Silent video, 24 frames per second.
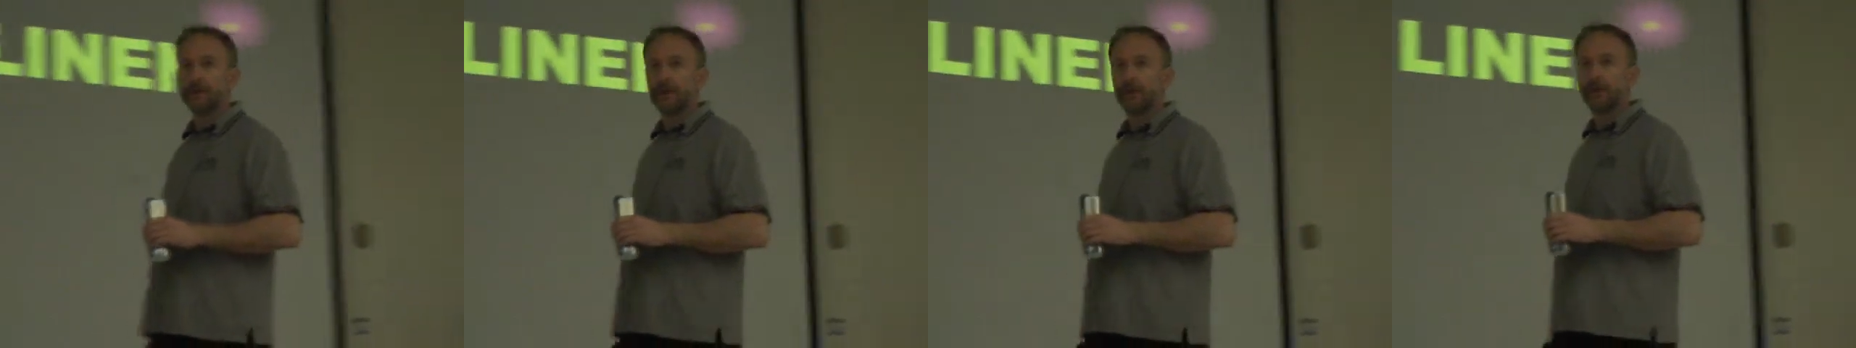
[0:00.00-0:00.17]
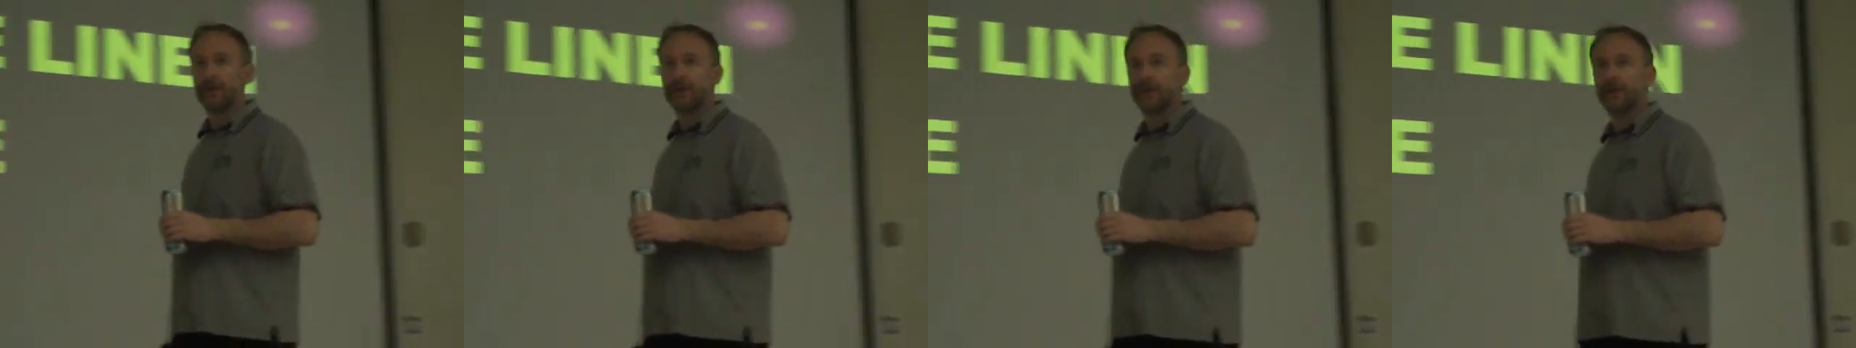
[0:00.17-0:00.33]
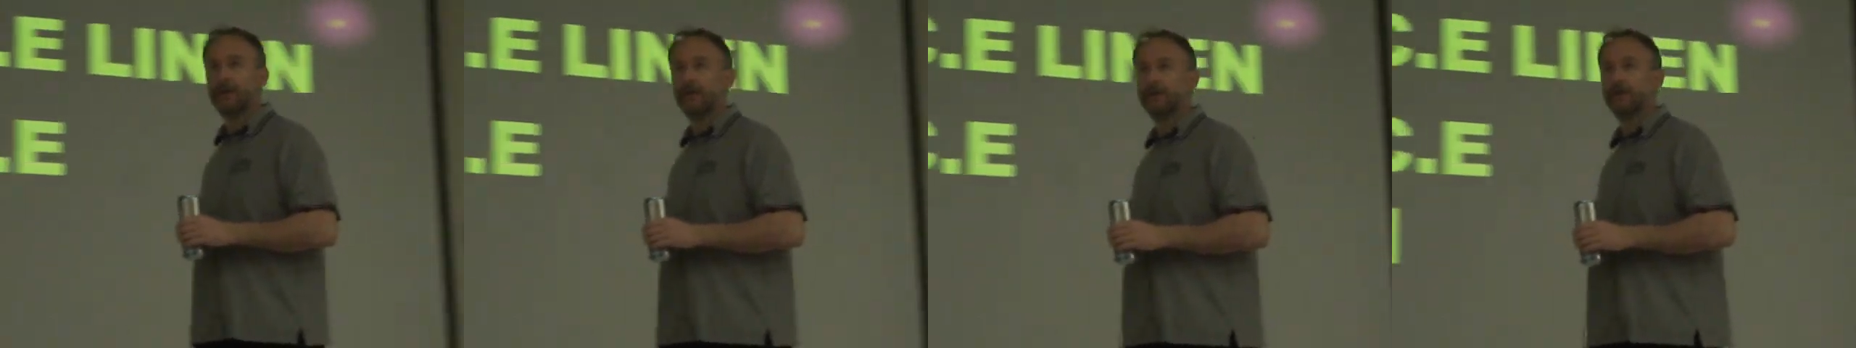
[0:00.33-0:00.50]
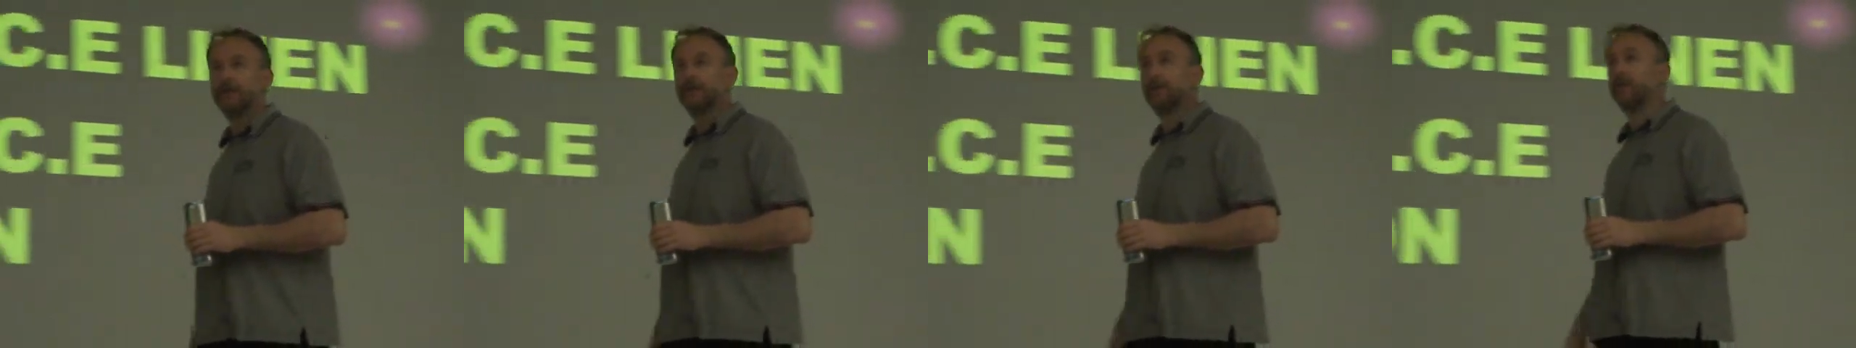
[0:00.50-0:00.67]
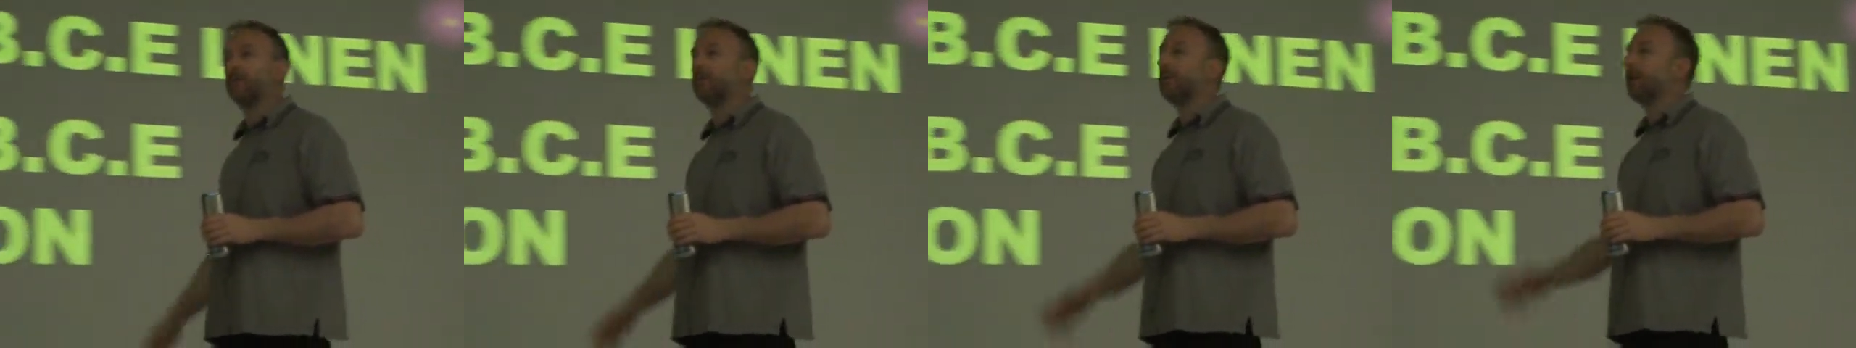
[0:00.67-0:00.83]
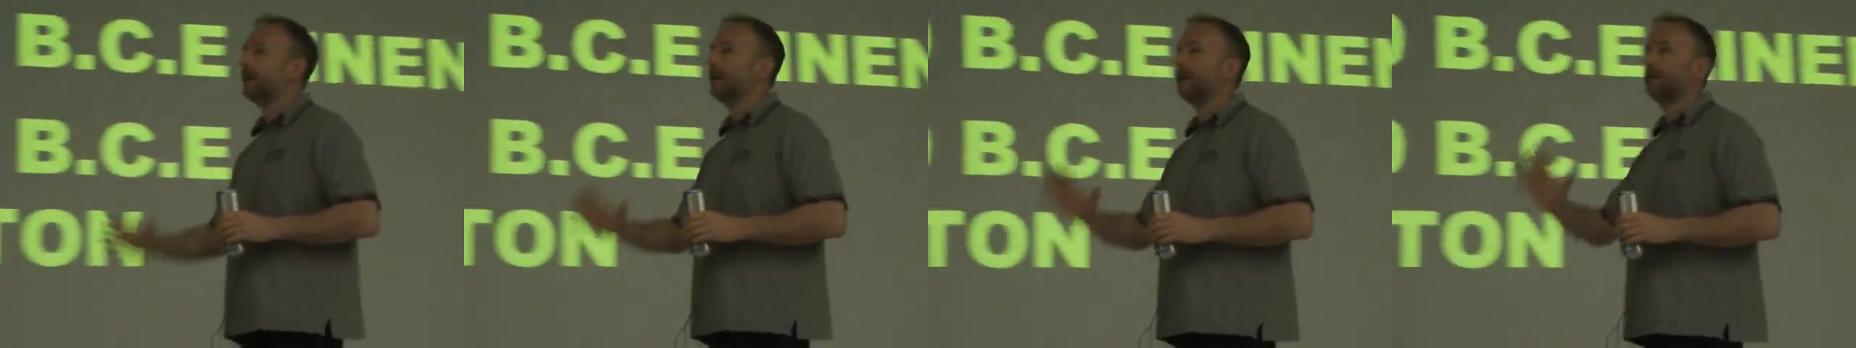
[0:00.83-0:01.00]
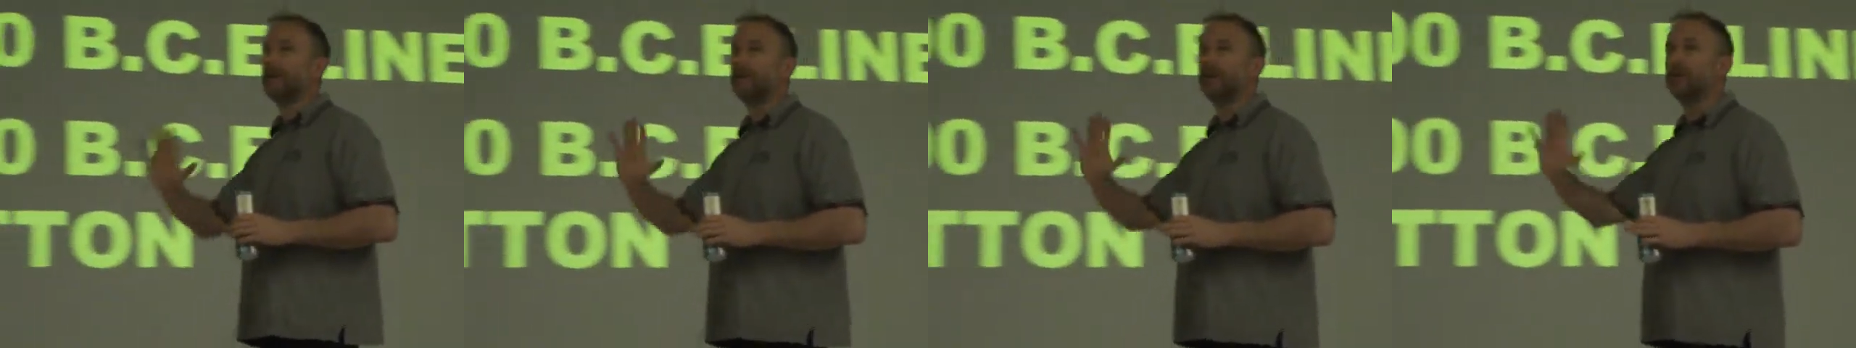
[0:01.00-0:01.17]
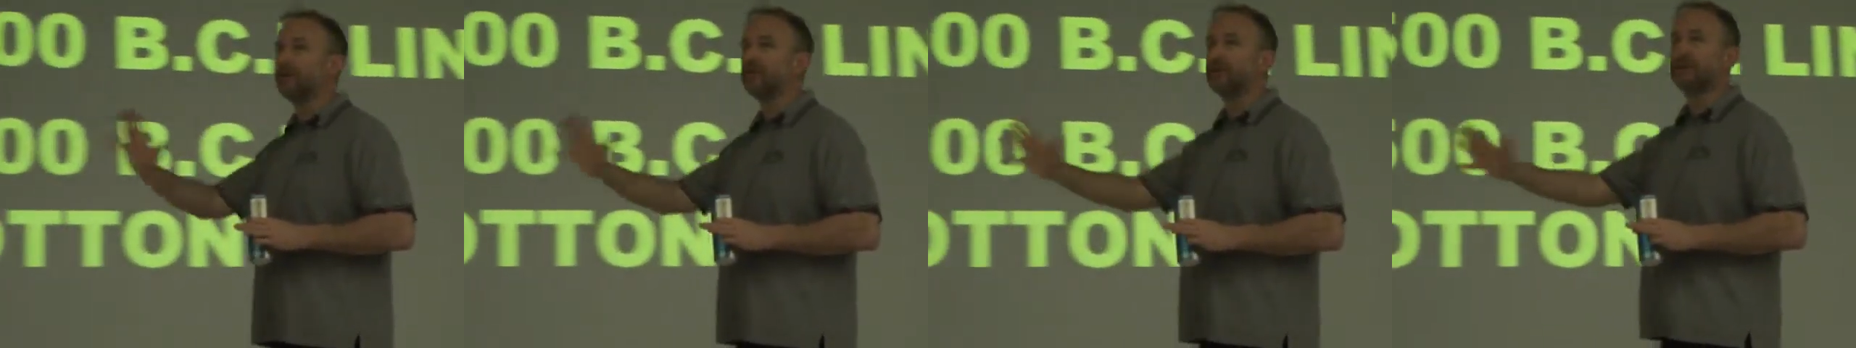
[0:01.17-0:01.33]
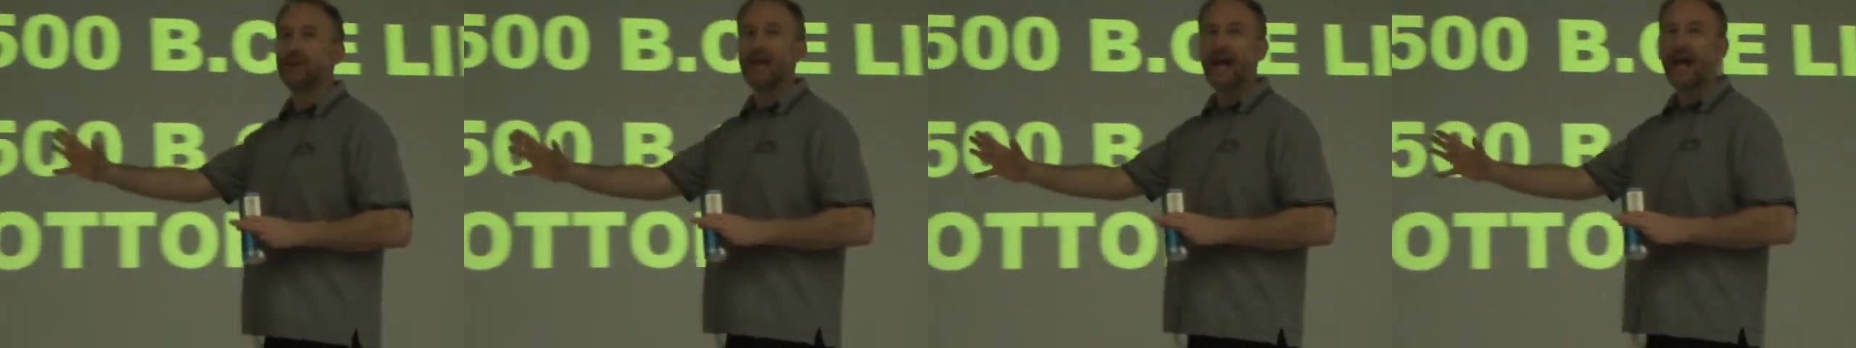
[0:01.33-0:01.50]
Right? So
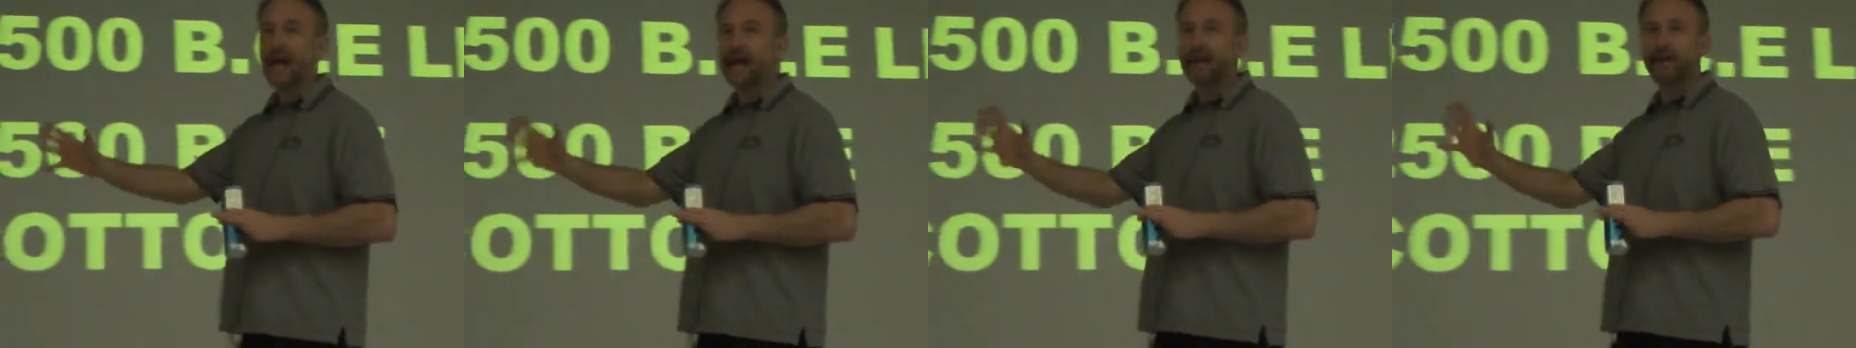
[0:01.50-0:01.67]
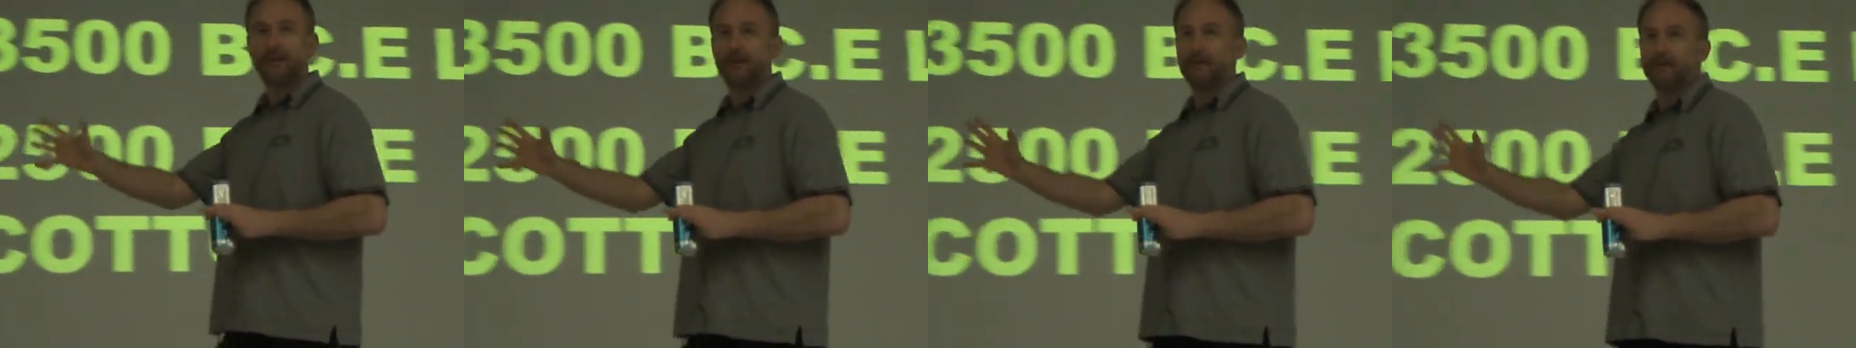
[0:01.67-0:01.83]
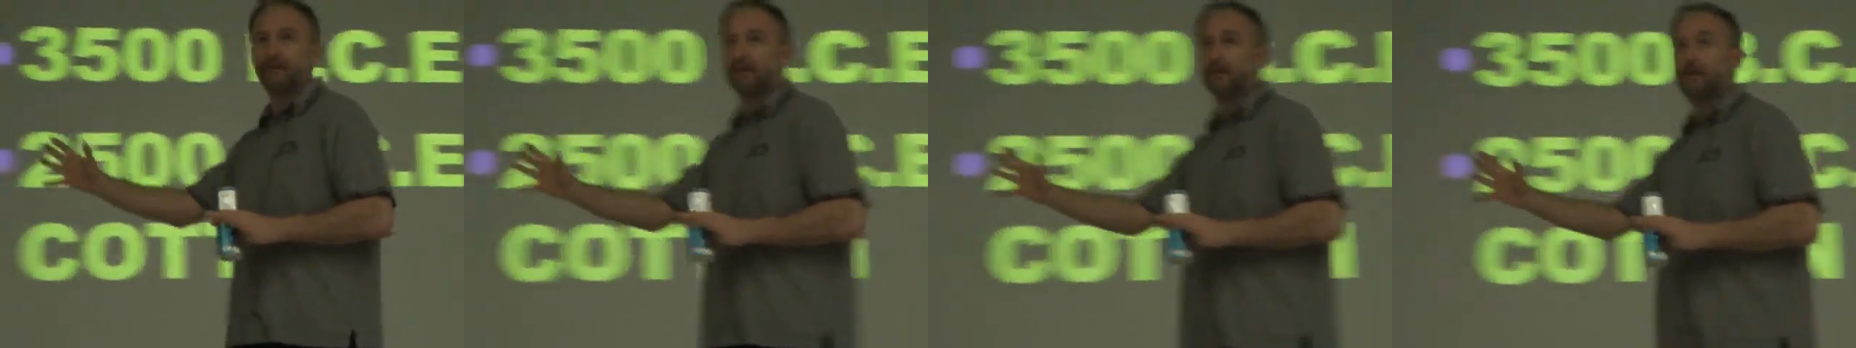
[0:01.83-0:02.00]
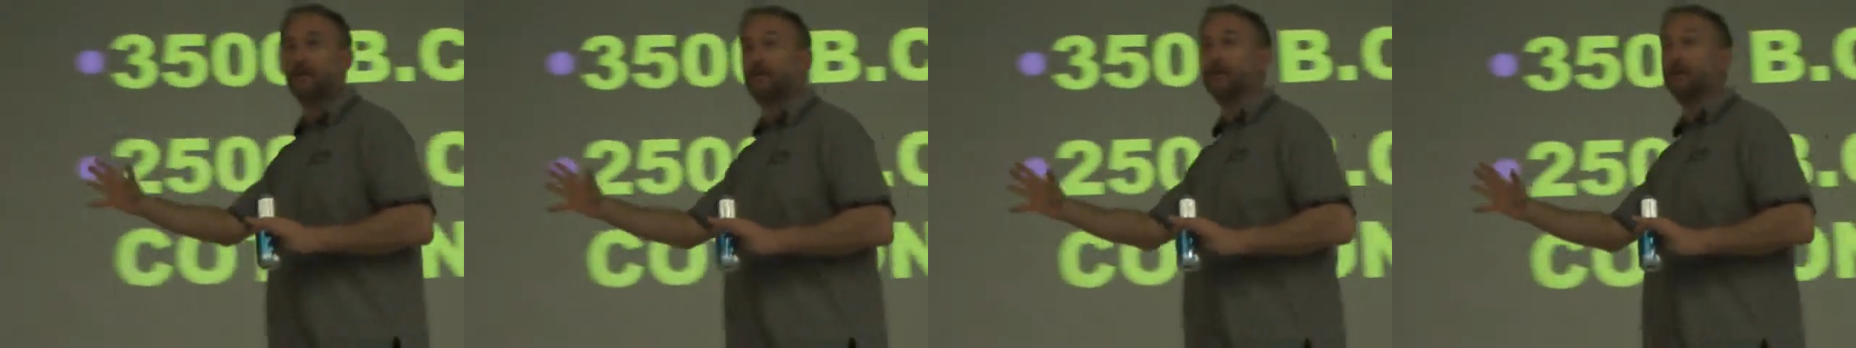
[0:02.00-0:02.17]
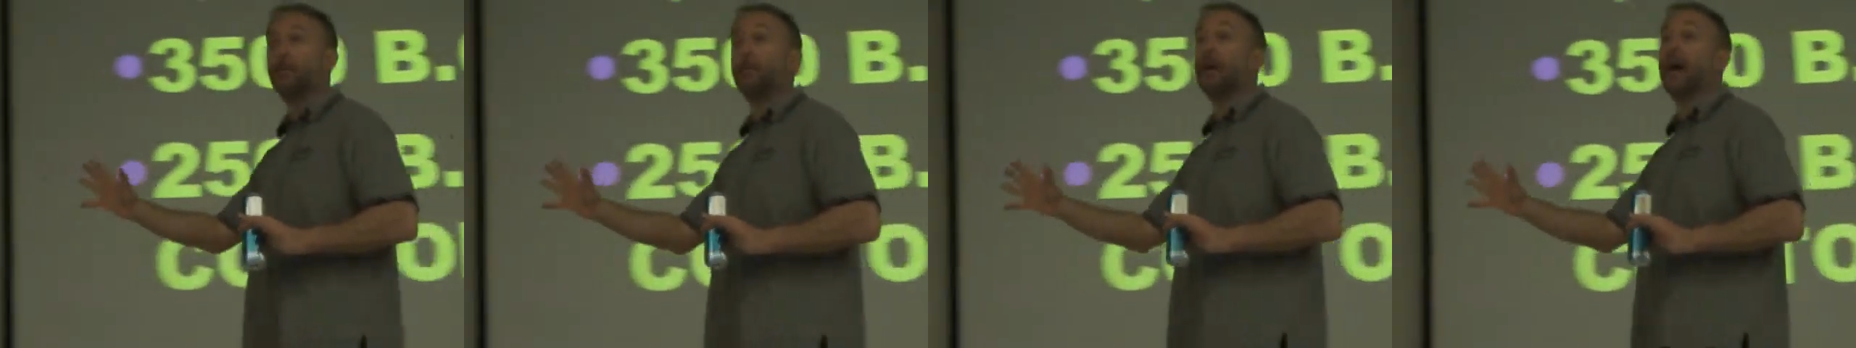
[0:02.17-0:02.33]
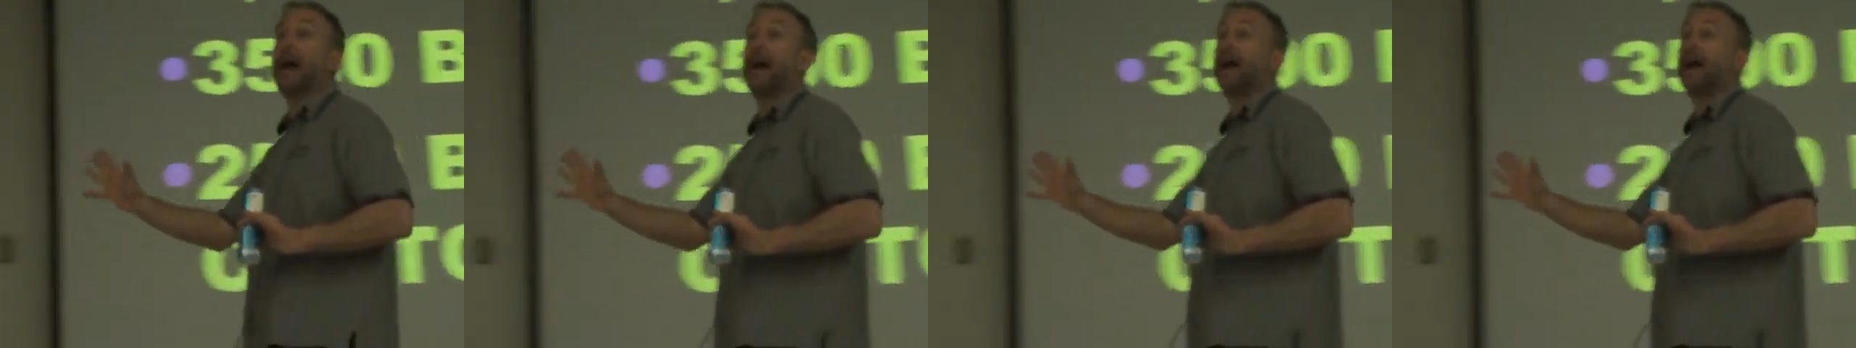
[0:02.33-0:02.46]
this is not some